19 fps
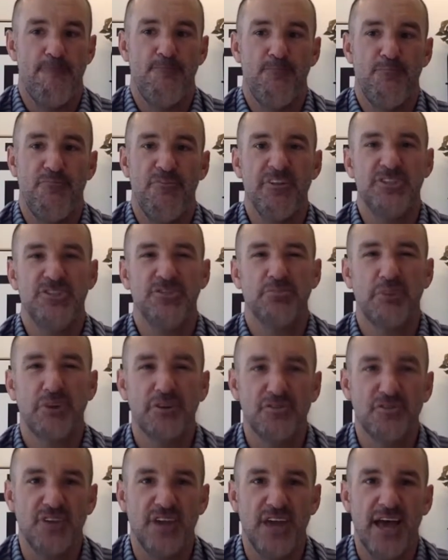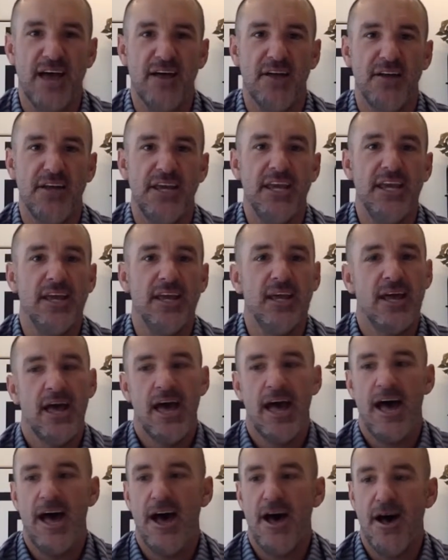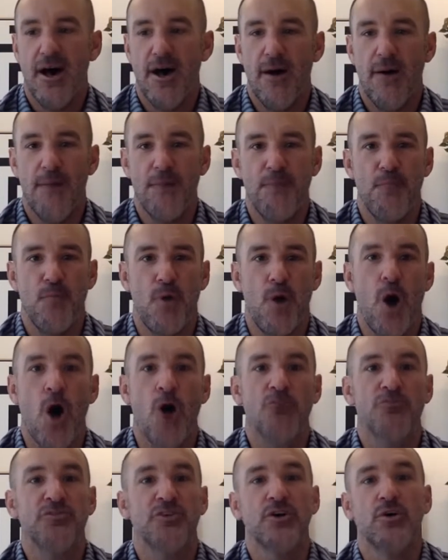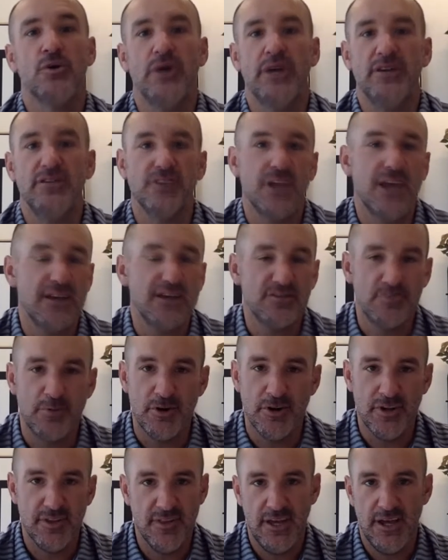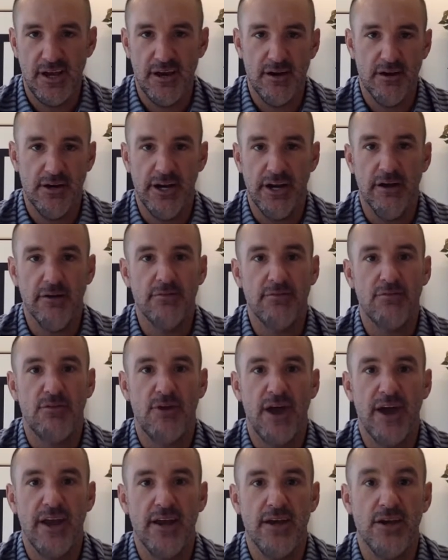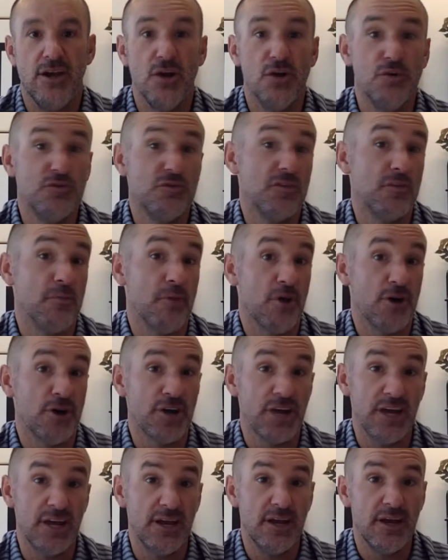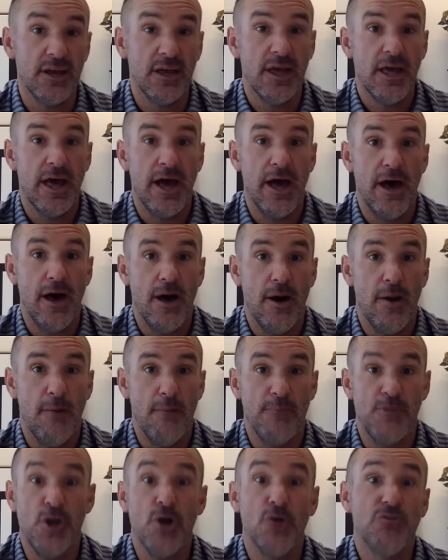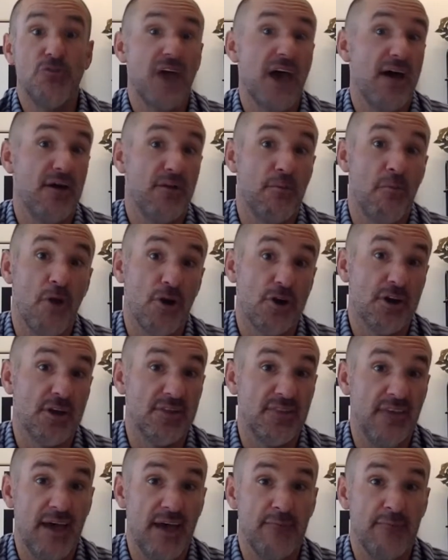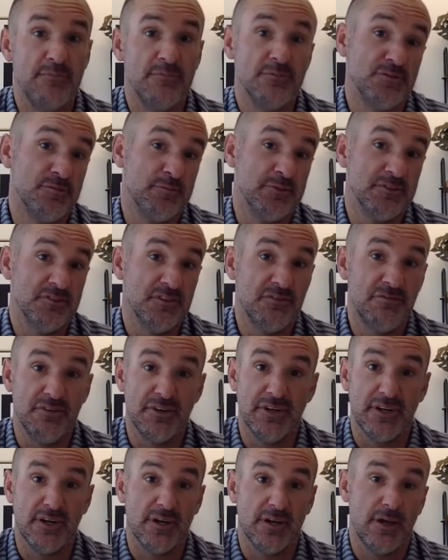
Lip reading: fit your personality, also is an expert in the area, right? Knows the market, knows how to market that specific